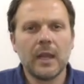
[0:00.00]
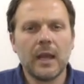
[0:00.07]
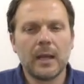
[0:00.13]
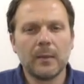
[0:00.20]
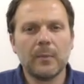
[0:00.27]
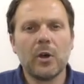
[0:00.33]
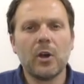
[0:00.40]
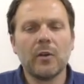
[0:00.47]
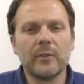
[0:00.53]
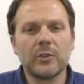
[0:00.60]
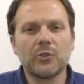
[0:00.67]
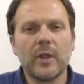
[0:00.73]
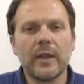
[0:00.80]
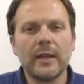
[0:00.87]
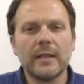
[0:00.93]
I'm part of a
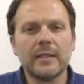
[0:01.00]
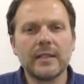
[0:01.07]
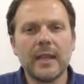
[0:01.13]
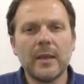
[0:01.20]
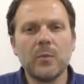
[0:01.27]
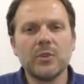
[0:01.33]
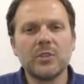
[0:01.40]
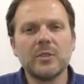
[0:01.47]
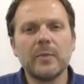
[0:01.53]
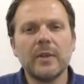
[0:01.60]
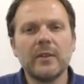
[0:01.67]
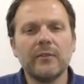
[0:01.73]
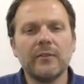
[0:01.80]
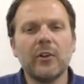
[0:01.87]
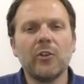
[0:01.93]
training team which has been
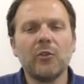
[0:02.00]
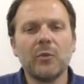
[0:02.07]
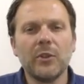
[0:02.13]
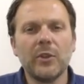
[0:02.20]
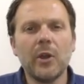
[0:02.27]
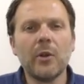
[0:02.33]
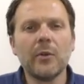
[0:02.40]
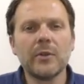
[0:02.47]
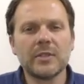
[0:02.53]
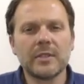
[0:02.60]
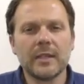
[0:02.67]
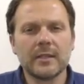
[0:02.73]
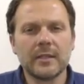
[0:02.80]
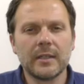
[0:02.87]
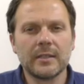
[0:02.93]
involved with the
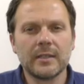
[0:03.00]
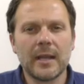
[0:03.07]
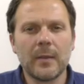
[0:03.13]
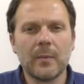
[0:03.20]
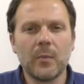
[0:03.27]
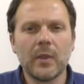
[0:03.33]
R06 exam,